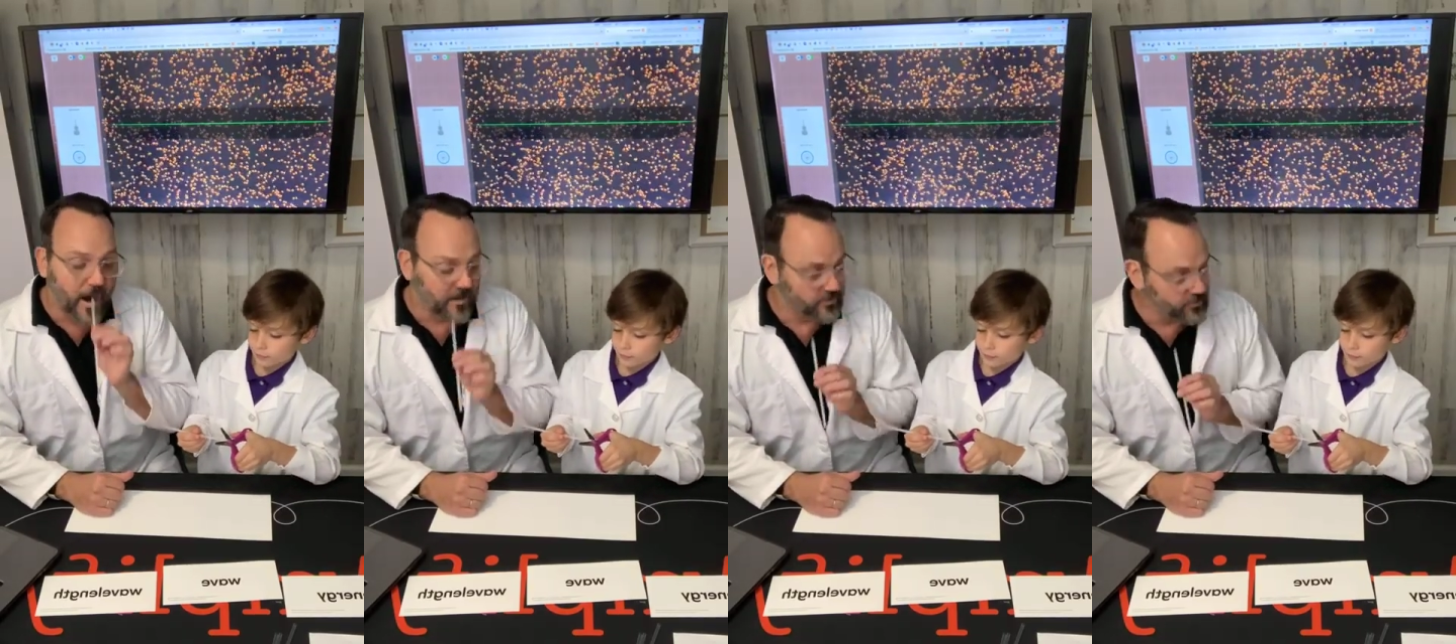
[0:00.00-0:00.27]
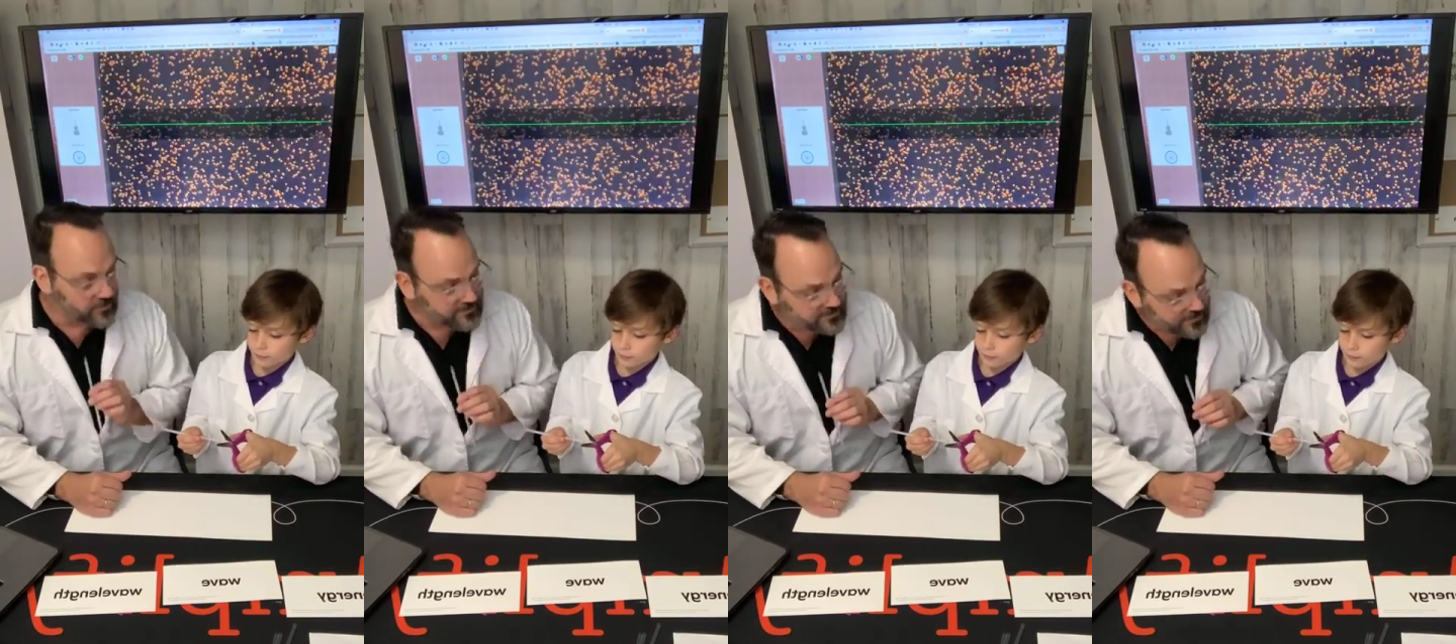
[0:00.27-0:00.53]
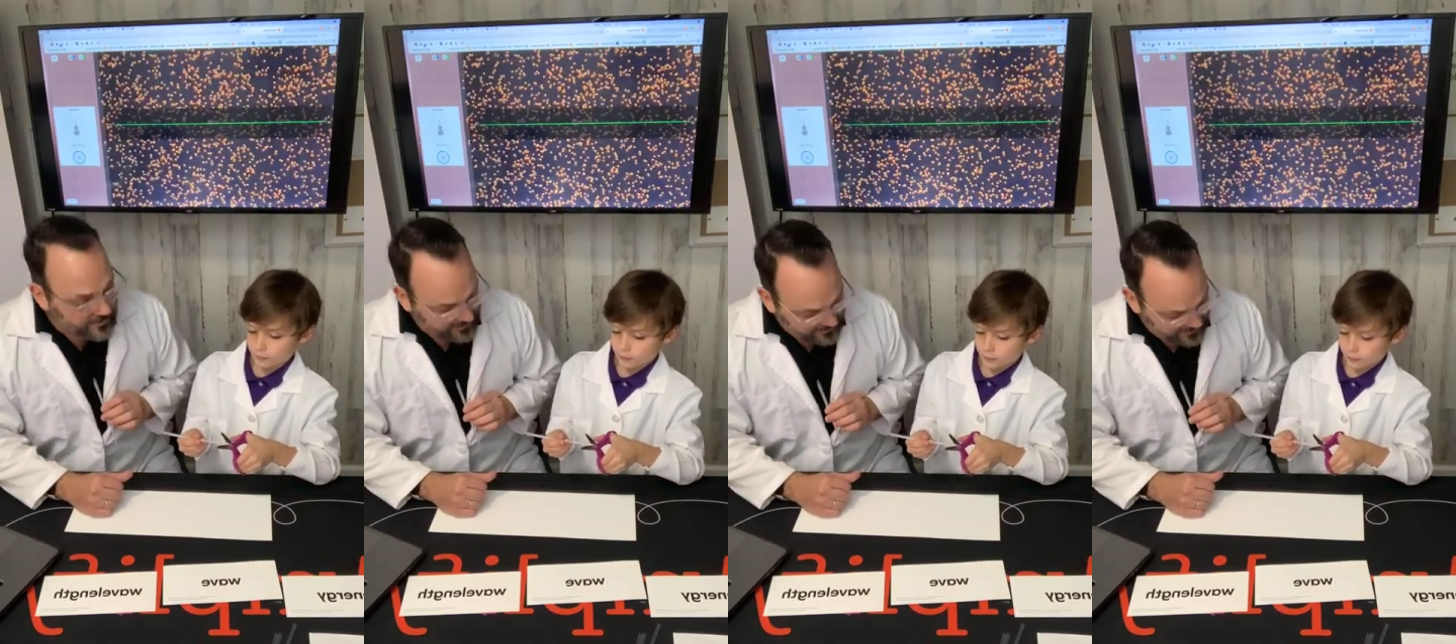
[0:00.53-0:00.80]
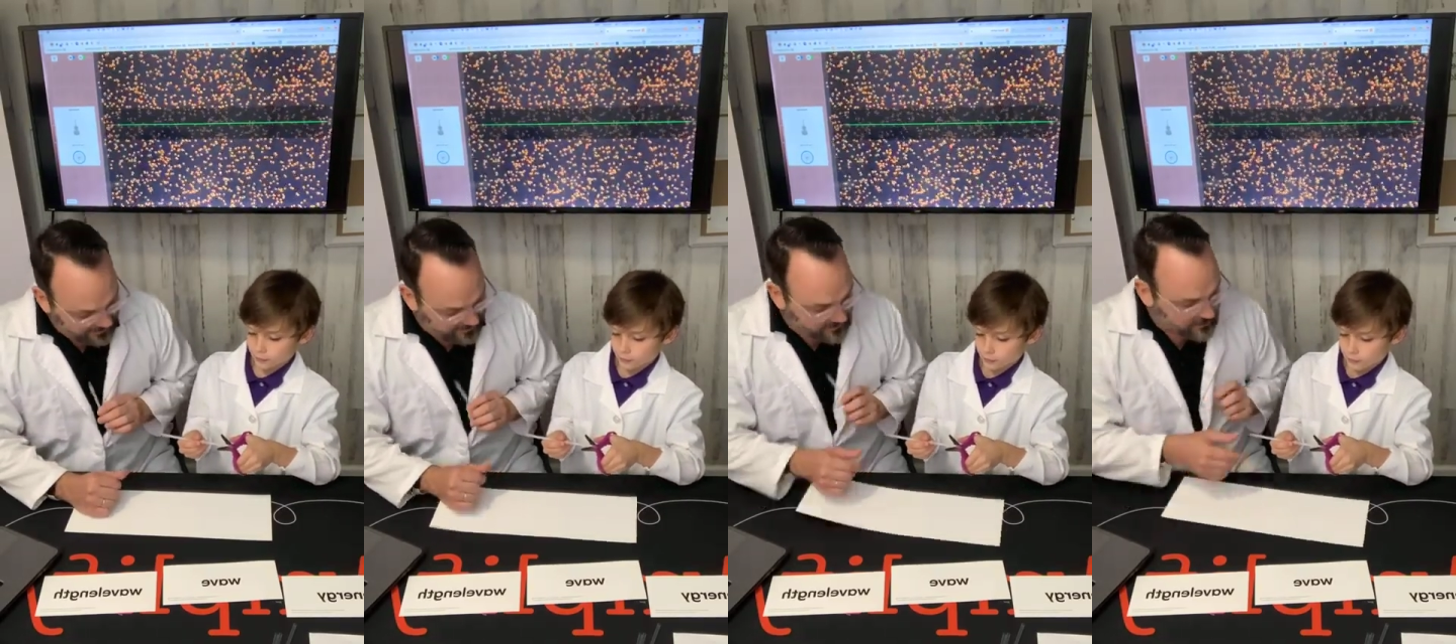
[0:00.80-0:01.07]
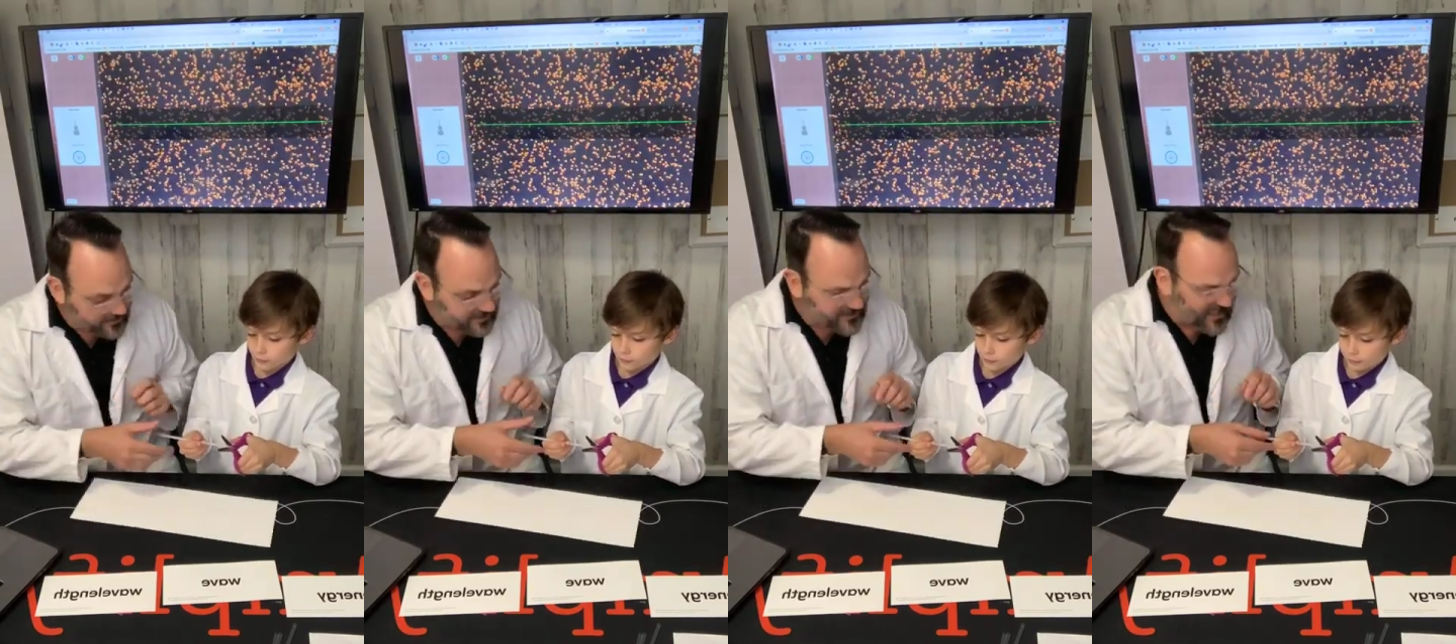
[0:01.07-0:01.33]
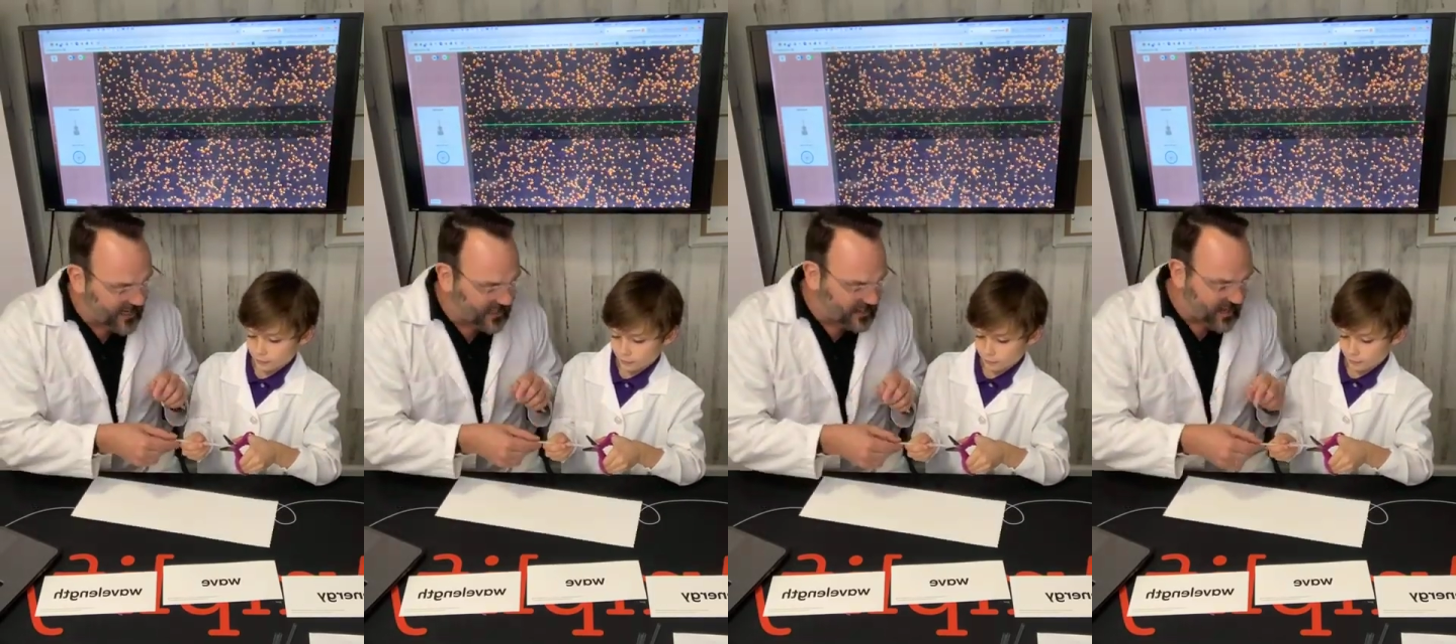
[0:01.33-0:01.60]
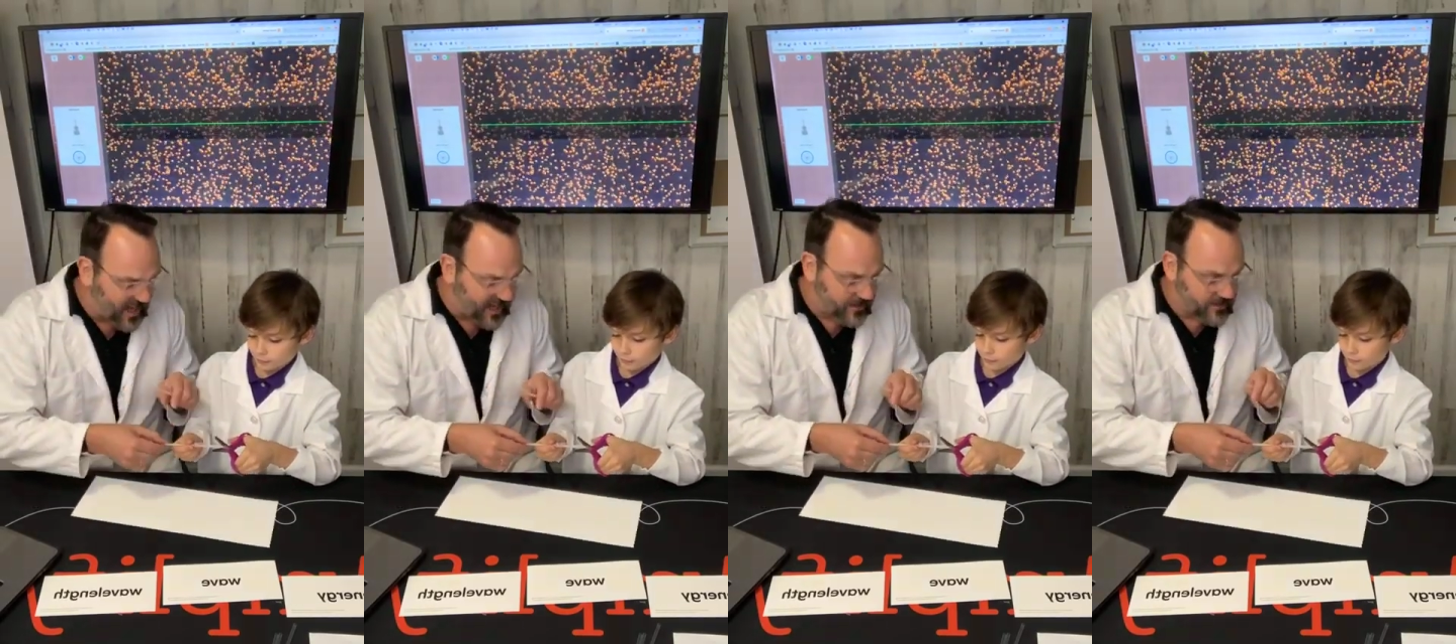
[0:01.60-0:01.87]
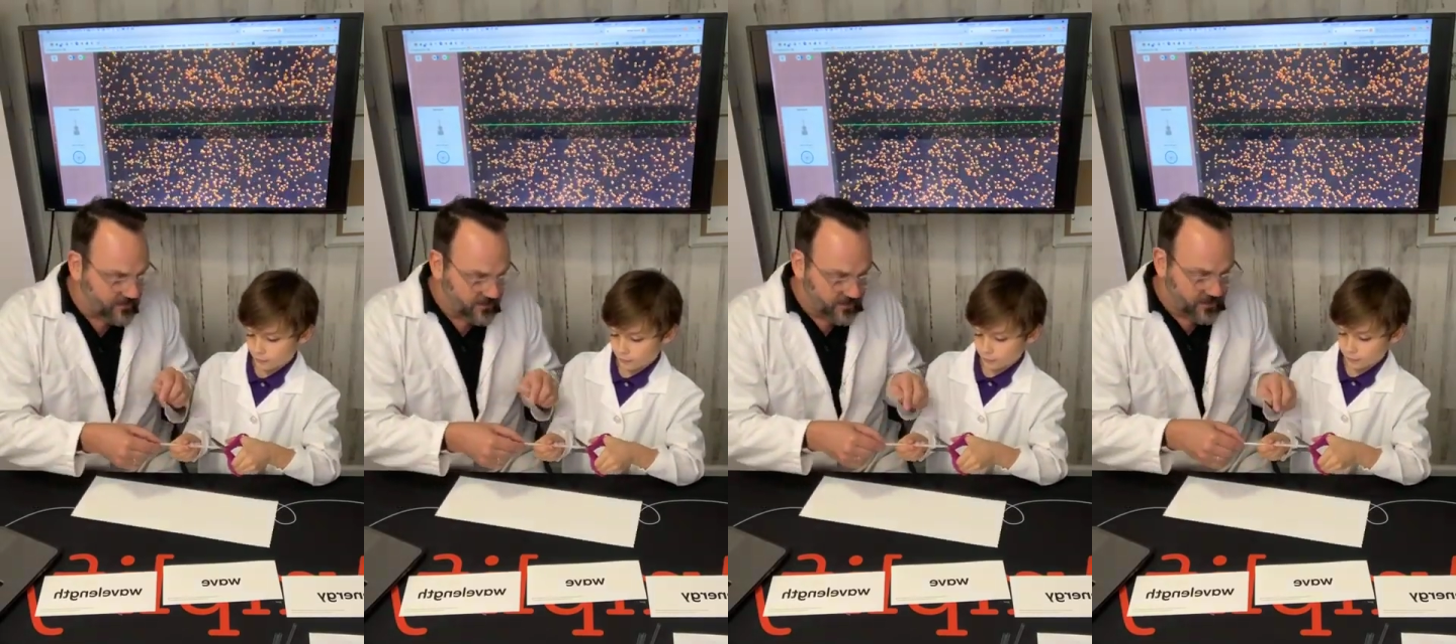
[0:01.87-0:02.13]
Lucas is gonna cut, let's cut a lot.
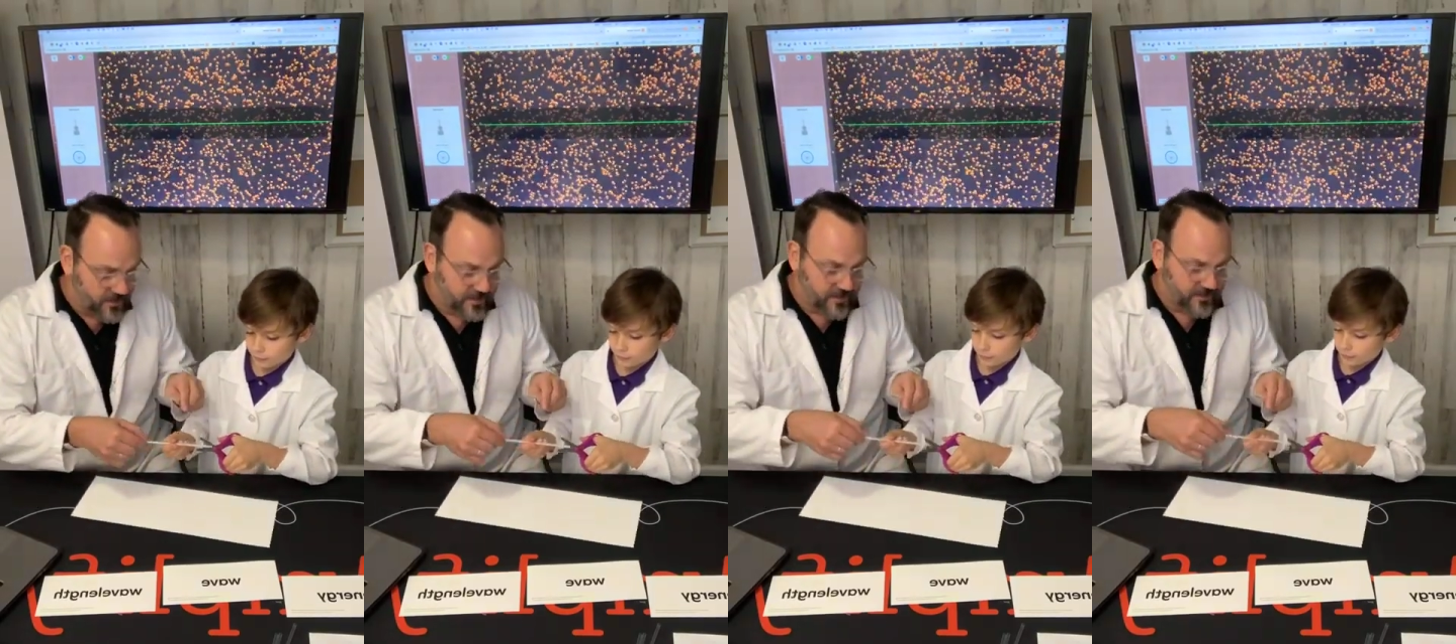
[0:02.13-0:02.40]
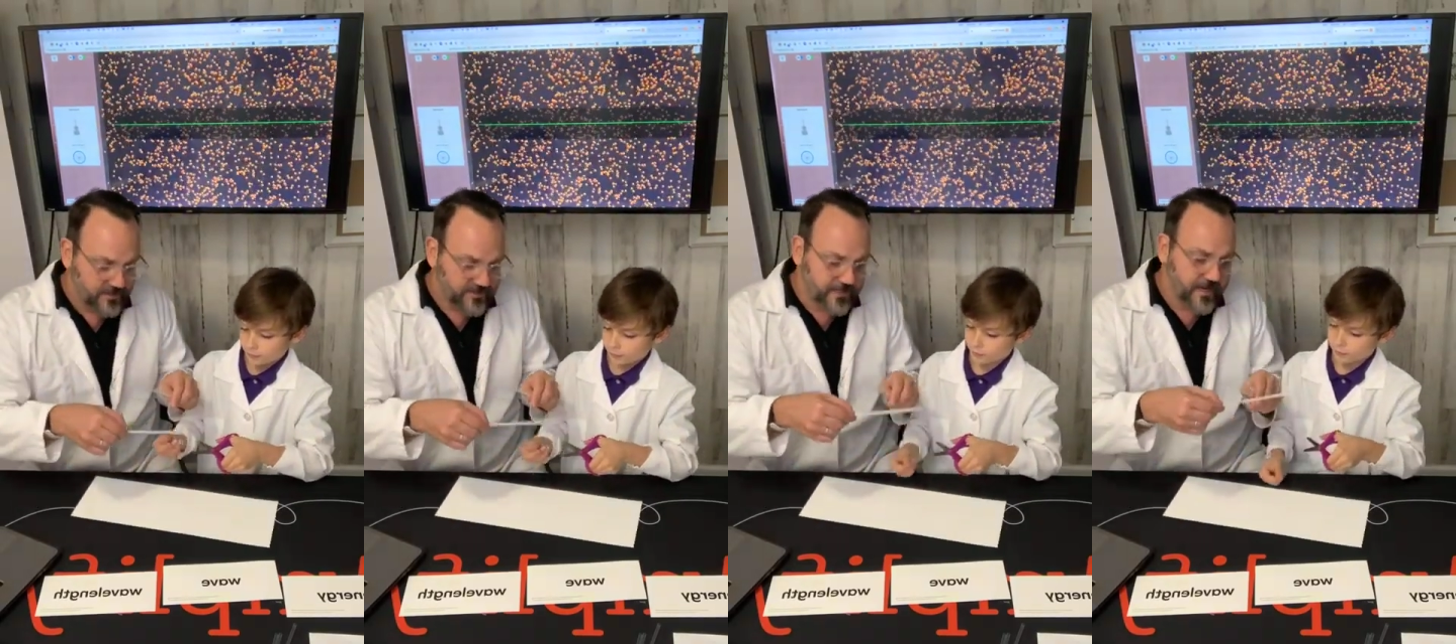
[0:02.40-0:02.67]
Let's